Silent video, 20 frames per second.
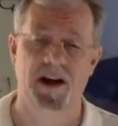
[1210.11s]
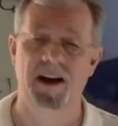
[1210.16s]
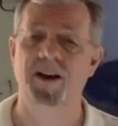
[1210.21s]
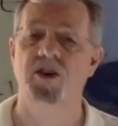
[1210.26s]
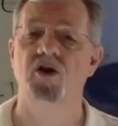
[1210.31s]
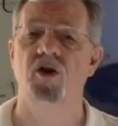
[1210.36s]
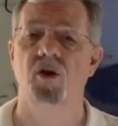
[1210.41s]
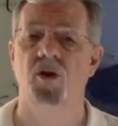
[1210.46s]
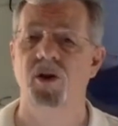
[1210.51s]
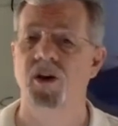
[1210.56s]
and
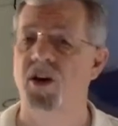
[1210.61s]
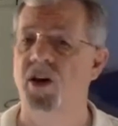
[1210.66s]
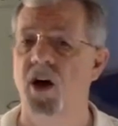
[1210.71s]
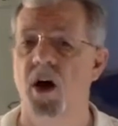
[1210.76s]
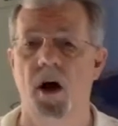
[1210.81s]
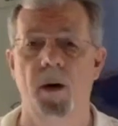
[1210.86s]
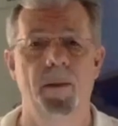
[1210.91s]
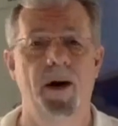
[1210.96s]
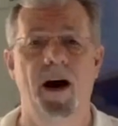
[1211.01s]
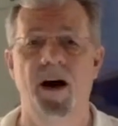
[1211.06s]
it's going to
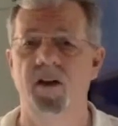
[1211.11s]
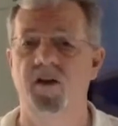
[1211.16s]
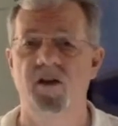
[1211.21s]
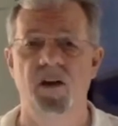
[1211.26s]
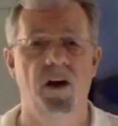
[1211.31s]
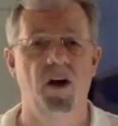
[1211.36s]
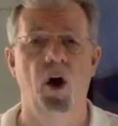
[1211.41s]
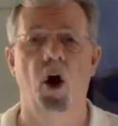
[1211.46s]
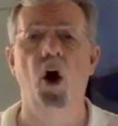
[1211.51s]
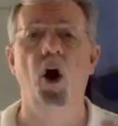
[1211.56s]
come, I
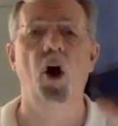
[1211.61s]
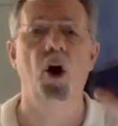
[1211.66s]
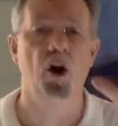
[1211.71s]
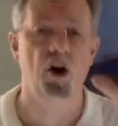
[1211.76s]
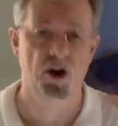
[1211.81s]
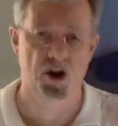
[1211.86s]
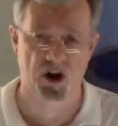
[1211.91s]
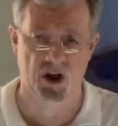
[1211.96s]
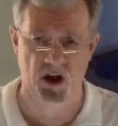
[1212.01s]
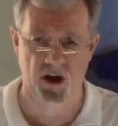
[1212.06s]
think,
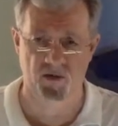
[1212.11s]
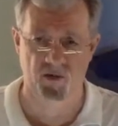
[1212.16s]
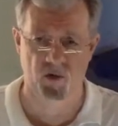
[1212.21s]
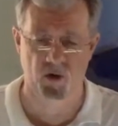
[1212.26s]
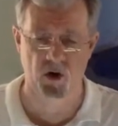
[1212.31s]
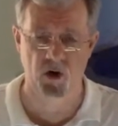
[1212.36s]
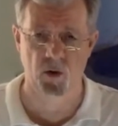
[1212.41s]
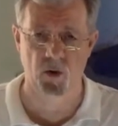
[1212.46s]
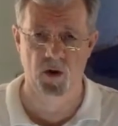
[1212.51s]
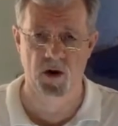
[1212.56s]
harshly
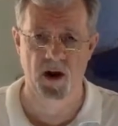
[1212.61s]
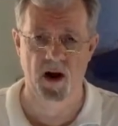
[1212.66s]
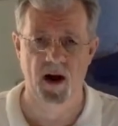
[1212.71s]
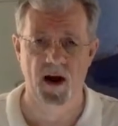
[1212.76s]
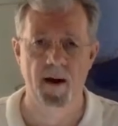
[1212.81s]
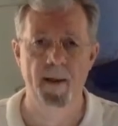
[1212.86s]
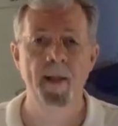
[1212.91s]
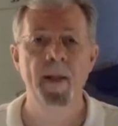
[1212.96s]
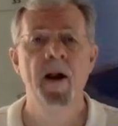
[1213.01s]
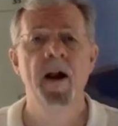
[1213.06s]
for you and
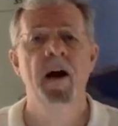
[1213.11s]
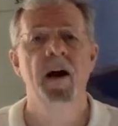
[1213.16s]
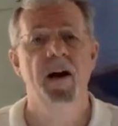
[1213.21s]
I